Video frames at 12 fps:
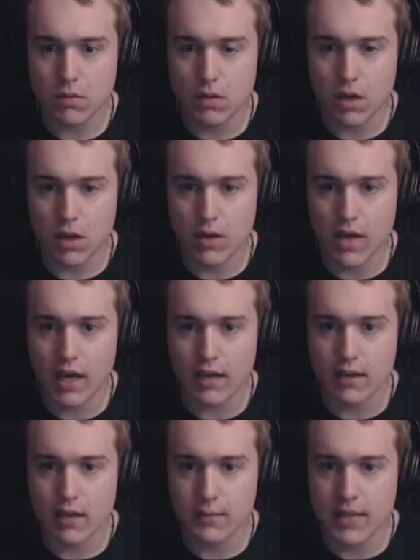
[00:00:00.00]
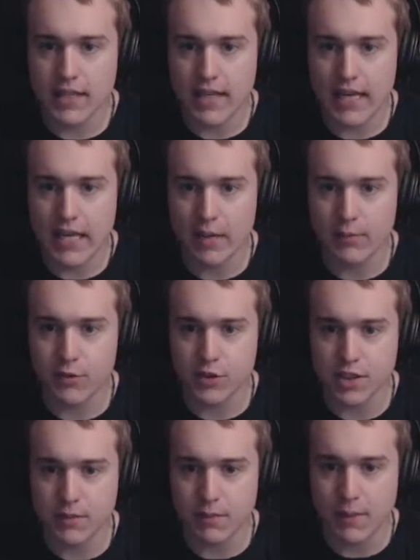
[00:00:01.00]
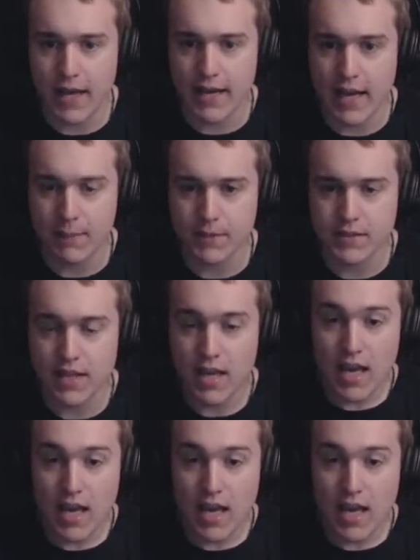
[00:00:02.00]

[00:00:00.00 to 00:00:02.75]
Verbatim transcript: Okay, I'm gonna get out of here before something bad happens.